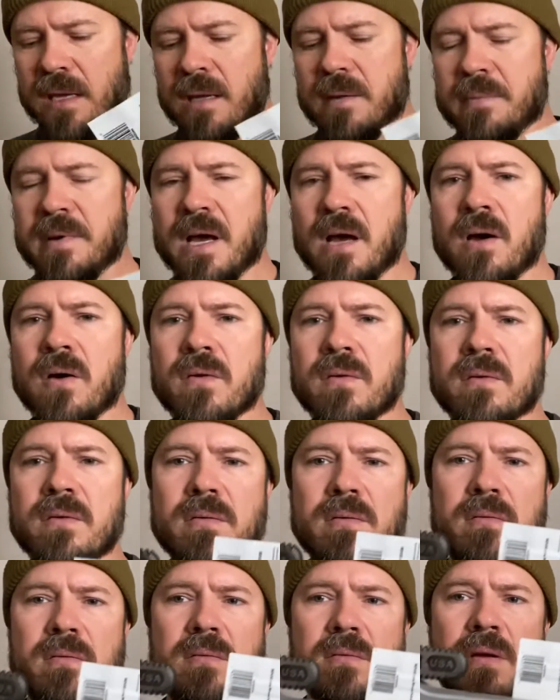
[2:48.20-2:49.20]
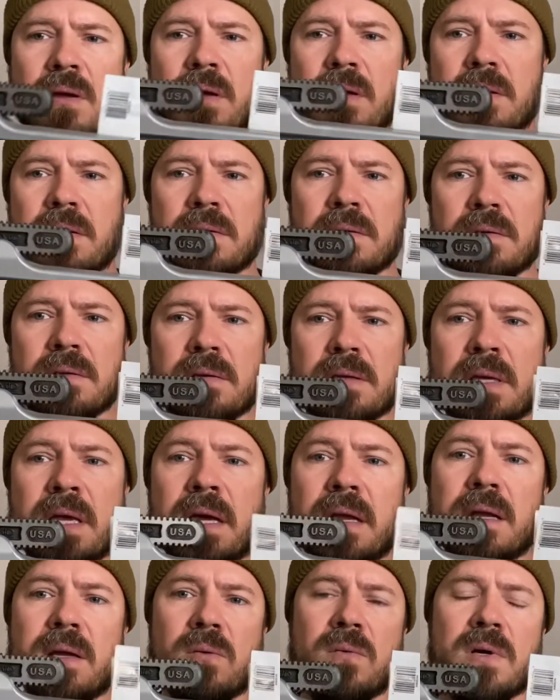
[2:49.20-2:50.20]
about
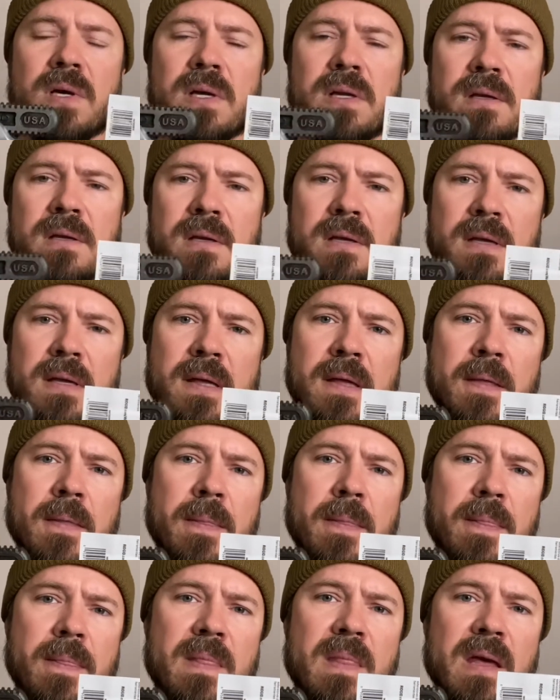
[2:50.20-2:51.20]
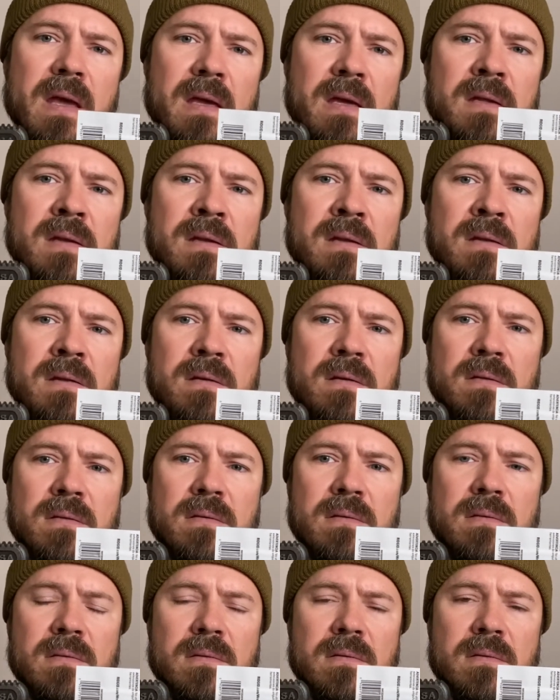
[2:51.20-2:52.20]
getting one, then
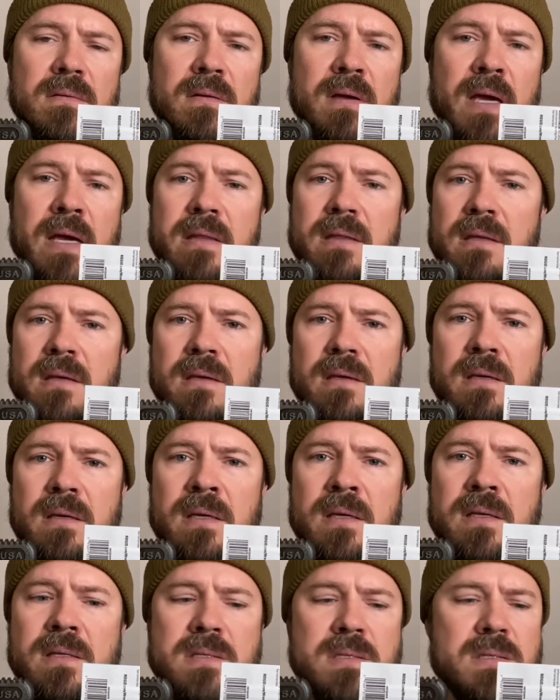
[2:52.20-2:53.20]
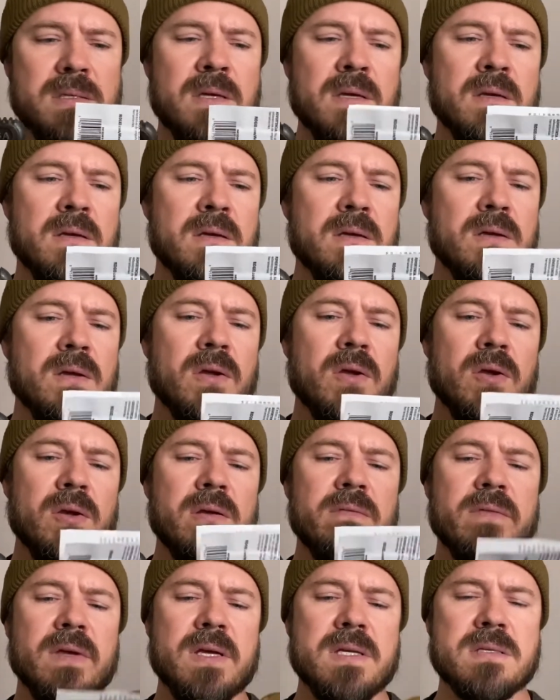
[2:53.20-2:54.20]
I think it's a good
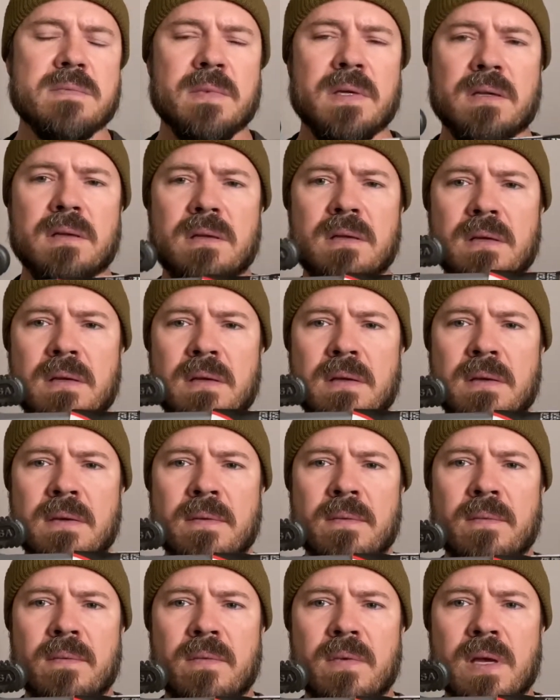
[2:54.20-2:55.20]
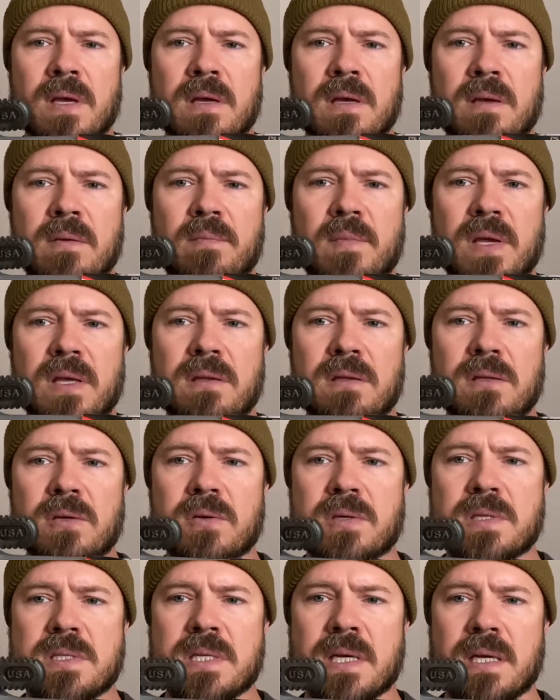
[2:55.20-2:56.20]
investment. Made in the
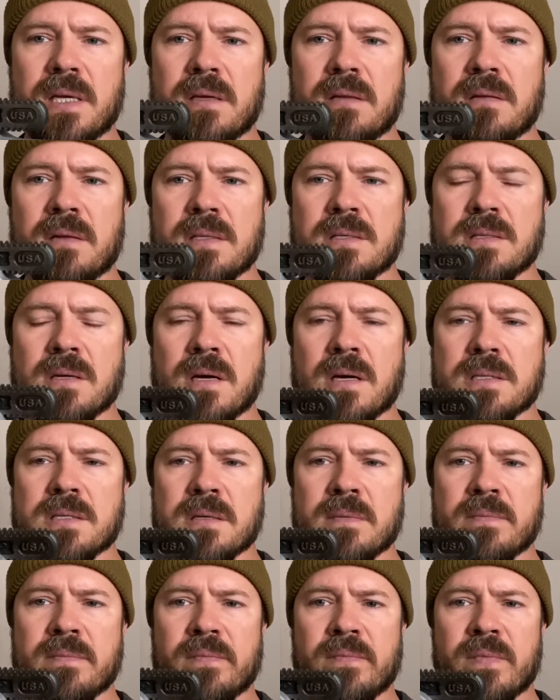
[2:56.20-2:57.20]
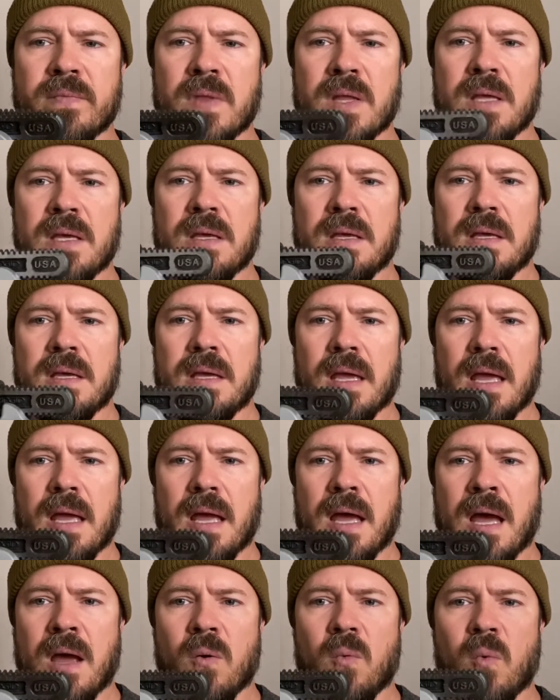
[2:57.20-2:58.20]
USA, that's awesome.
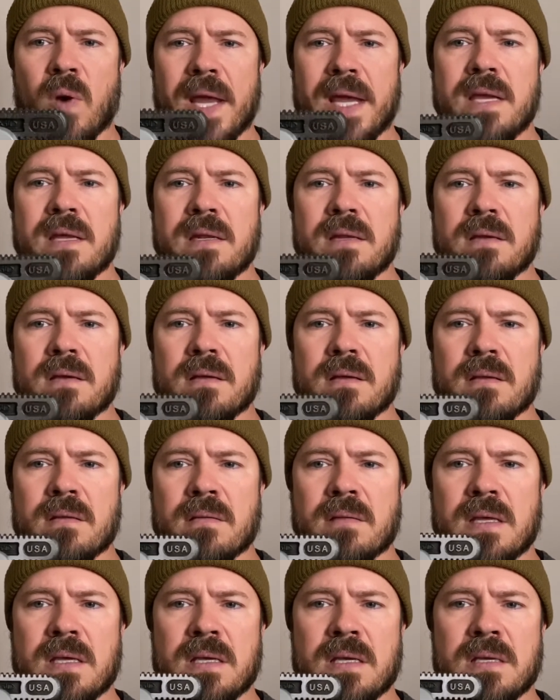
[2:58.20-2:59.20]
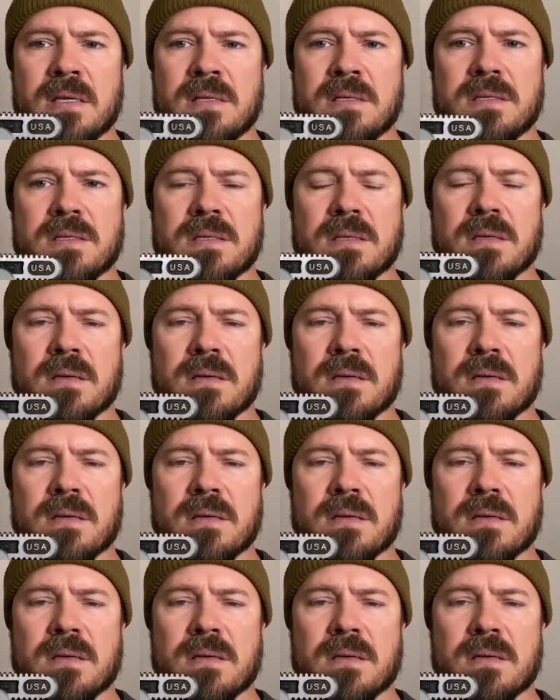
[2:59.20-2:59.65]
I weighed these